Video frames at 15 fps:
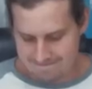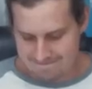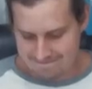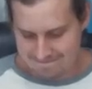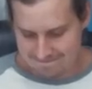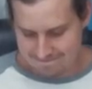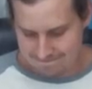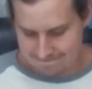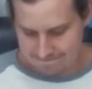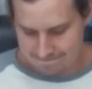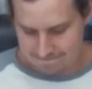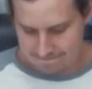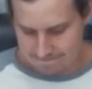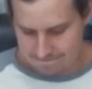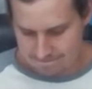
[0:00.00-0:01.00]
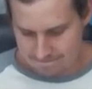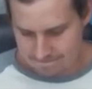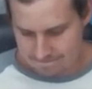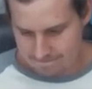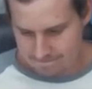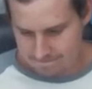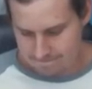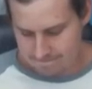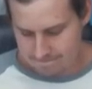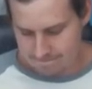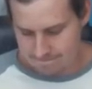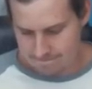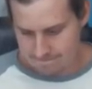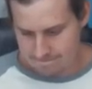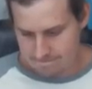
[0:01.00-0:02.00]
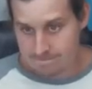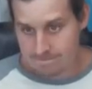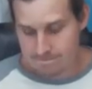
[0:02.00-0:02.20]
Nothing is said.